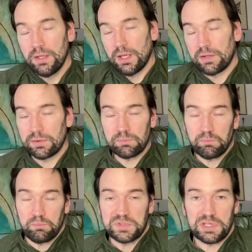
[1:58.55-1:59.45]
And
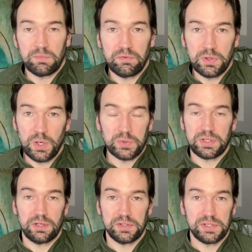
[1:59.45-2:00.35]
some of you out
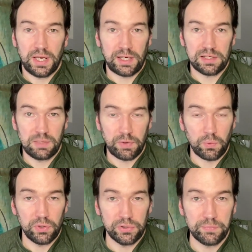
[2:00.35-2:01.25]
there in the academic
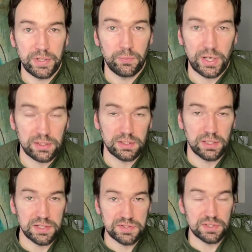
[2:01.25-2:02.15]
world may
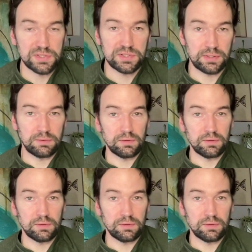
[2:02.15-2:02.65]
recognize this, and